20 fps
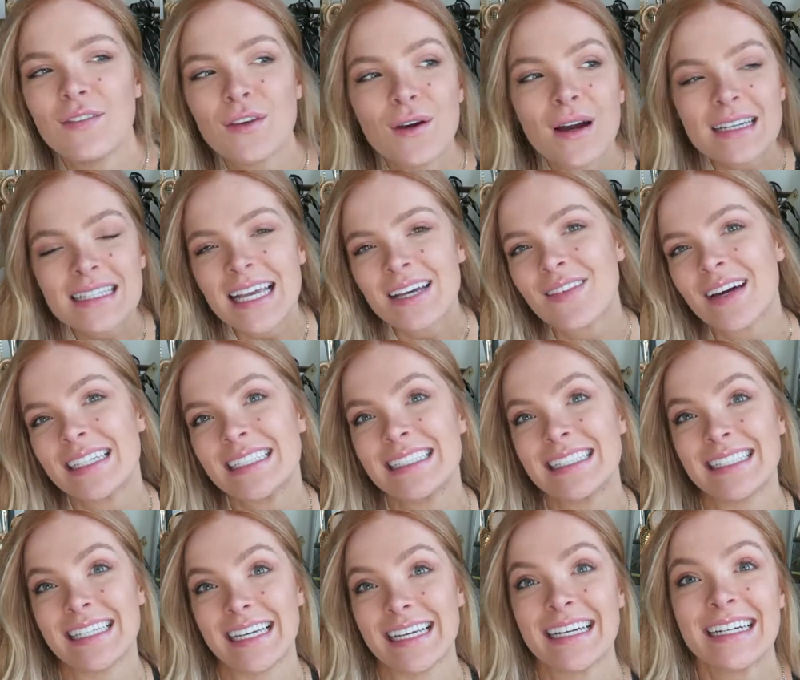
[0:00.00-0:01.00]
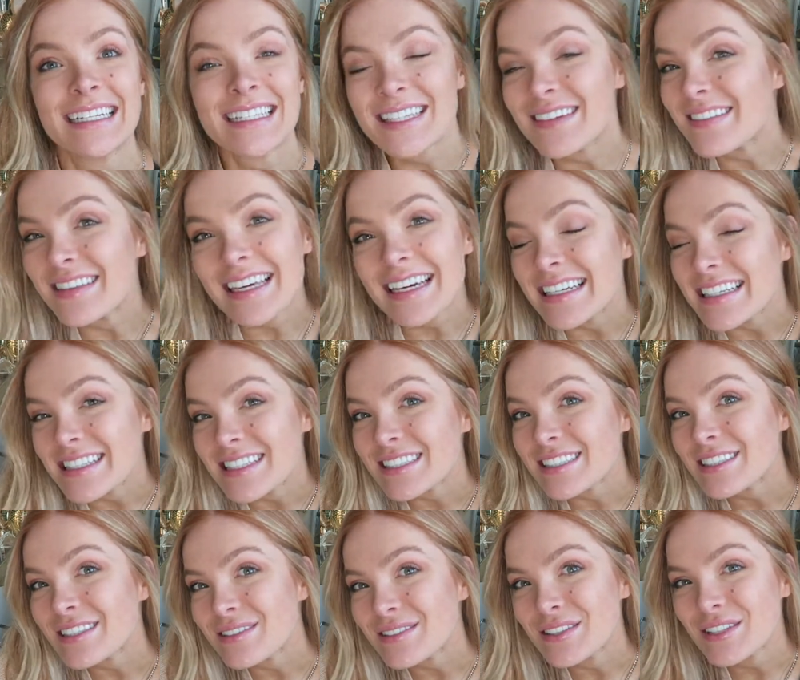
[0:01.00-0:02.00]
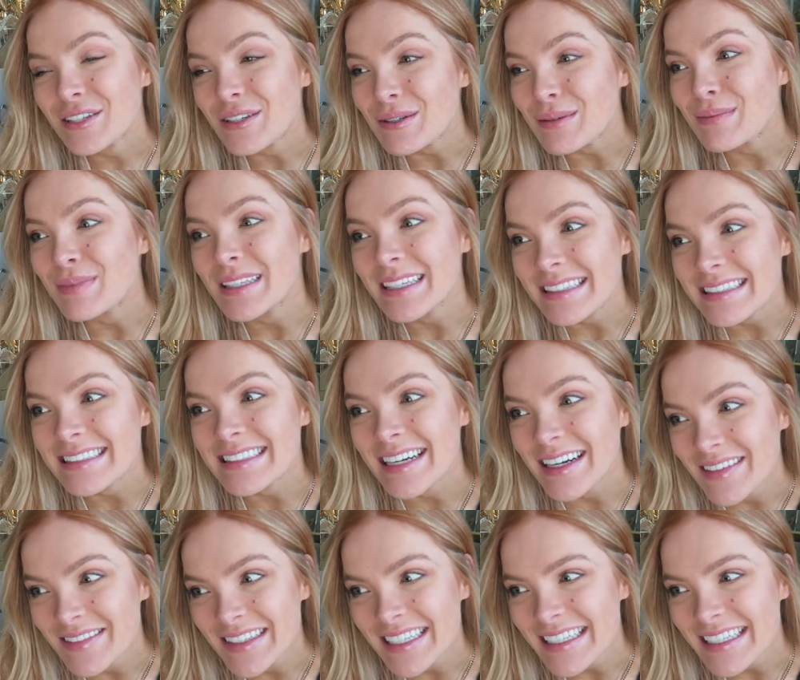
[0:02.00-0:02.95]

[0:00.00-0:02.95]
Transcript: If you guys have ideas of things to do too, please tell